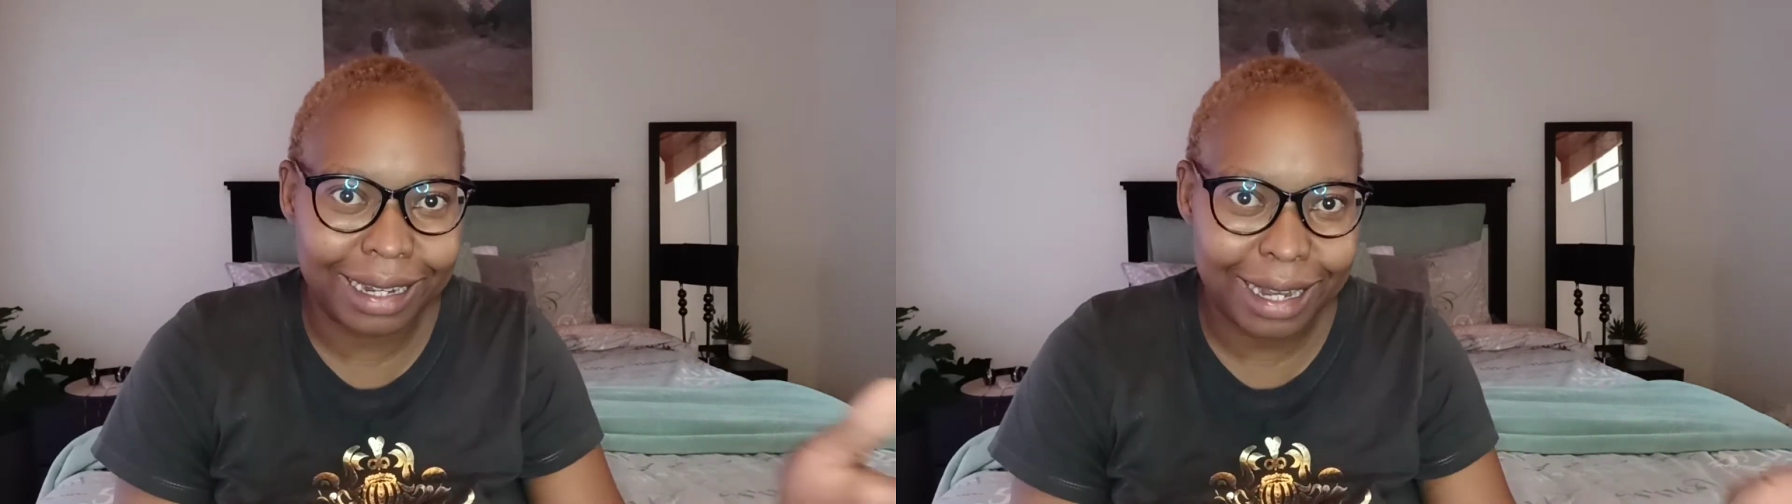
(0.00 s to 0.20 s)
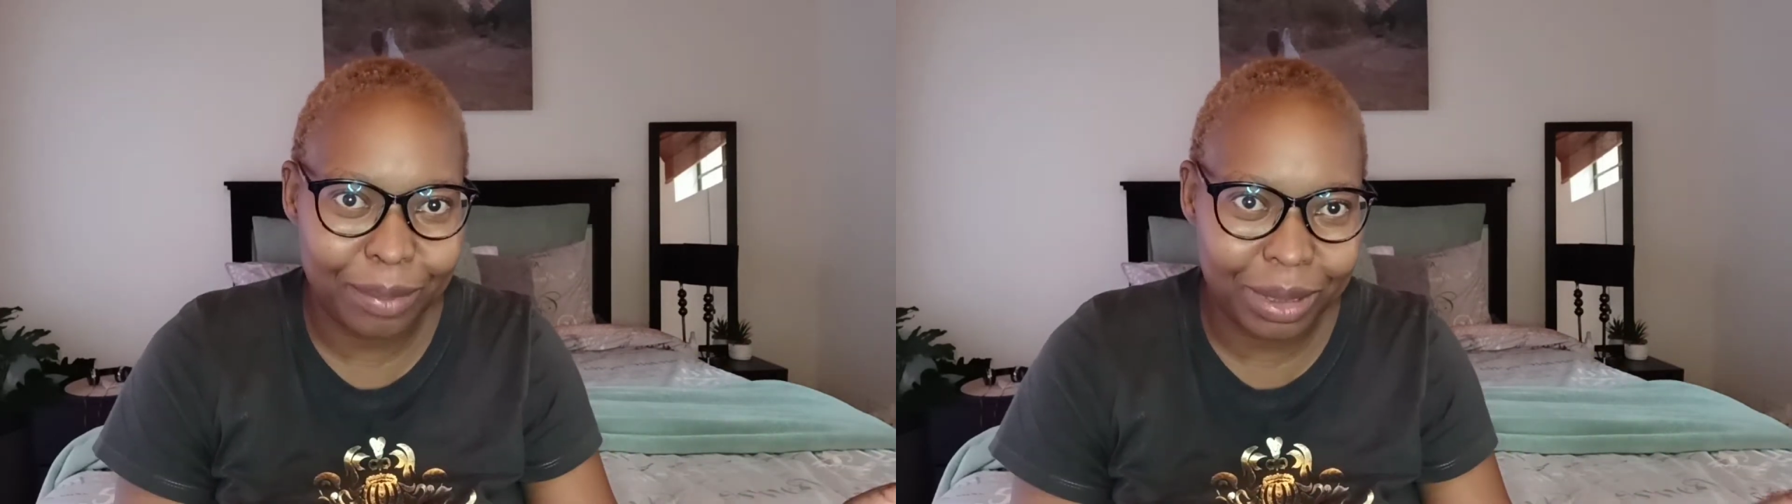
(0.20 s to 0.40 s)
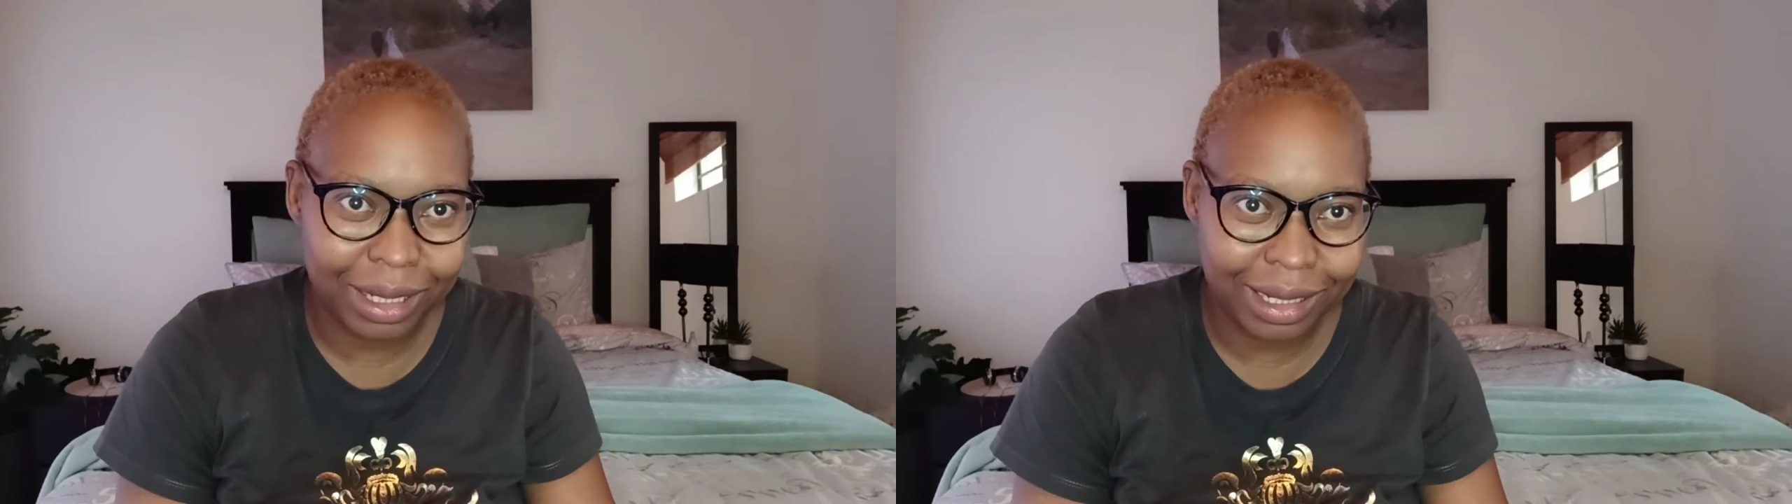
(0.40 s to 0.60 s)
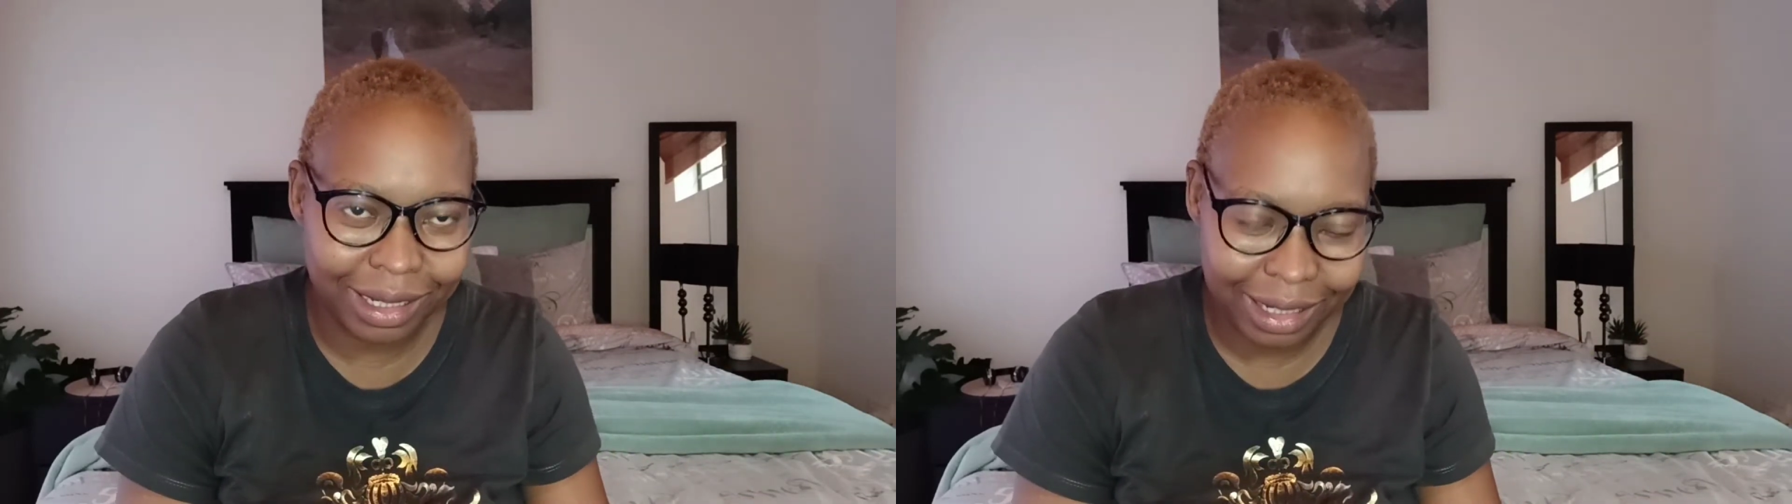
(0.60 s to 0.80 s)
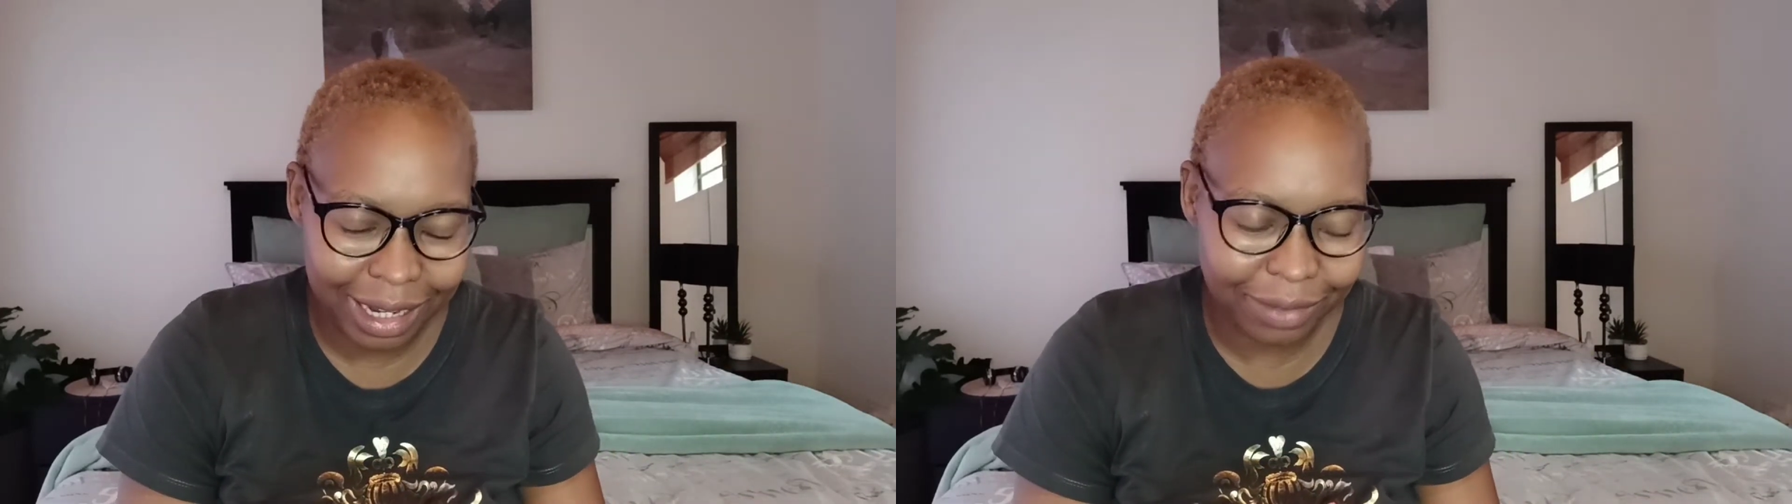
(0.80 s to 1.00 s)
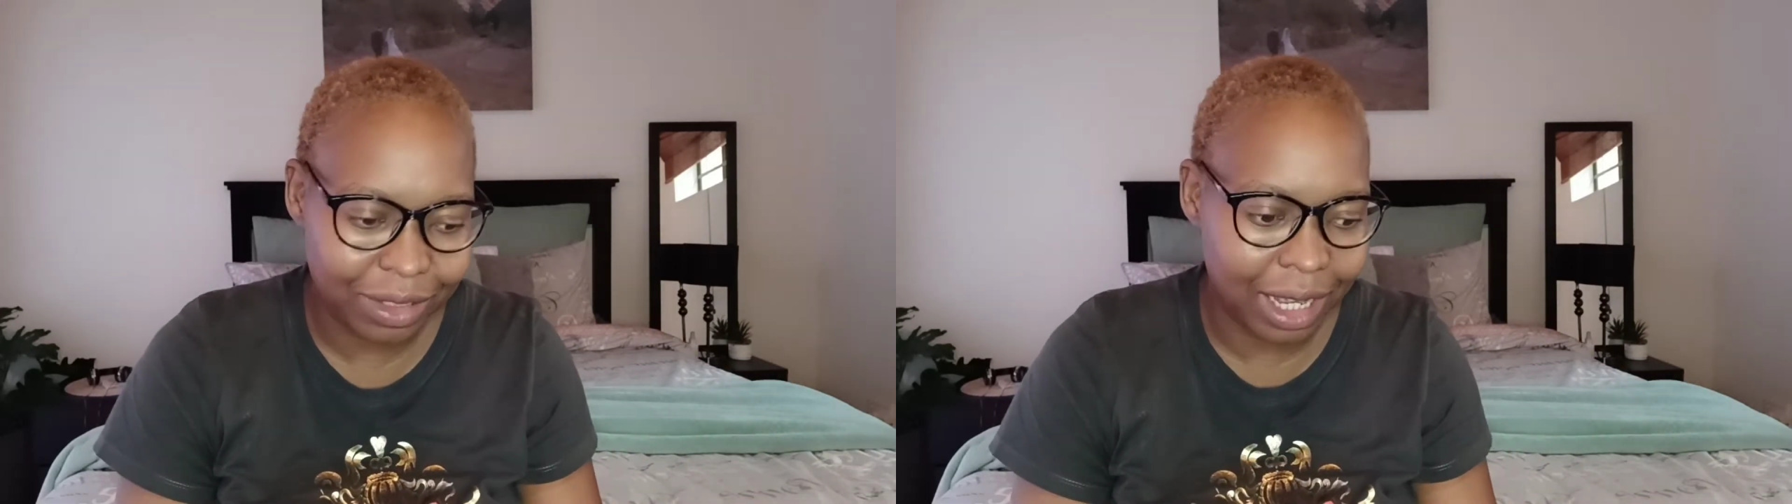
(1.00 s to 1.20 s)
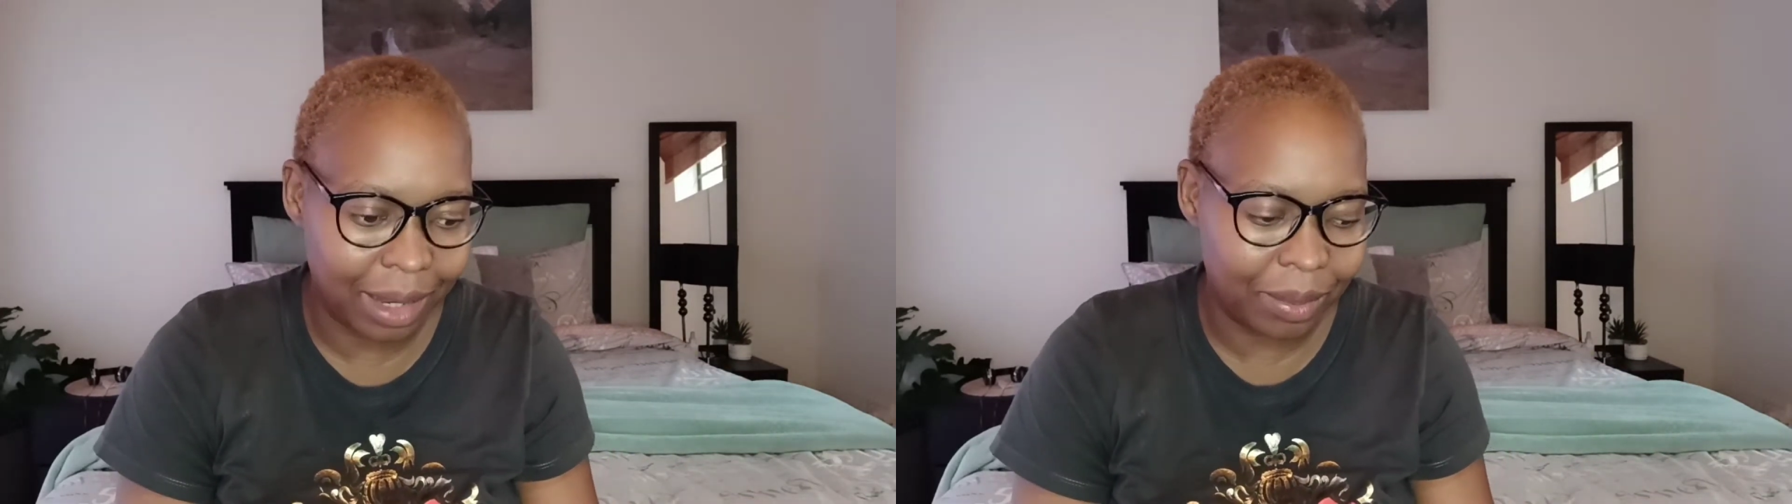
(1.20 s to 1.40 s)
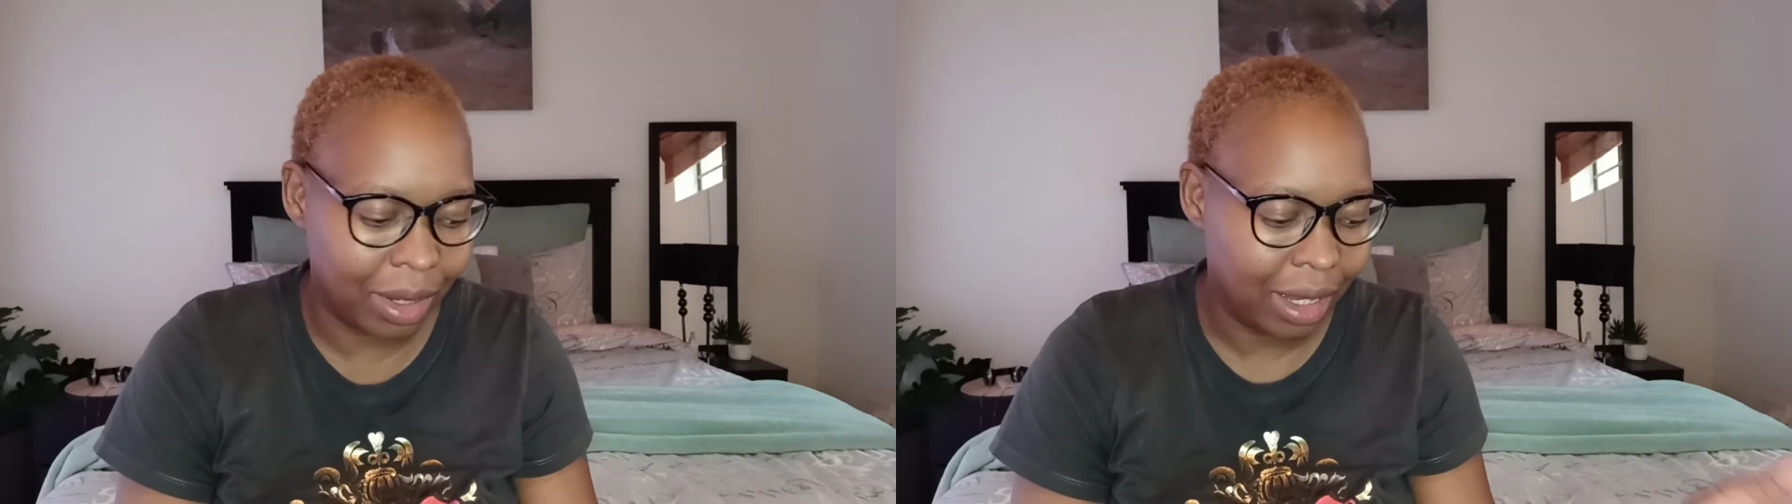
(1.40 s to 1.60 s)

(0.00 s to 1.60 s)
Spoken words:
nappy lifetime.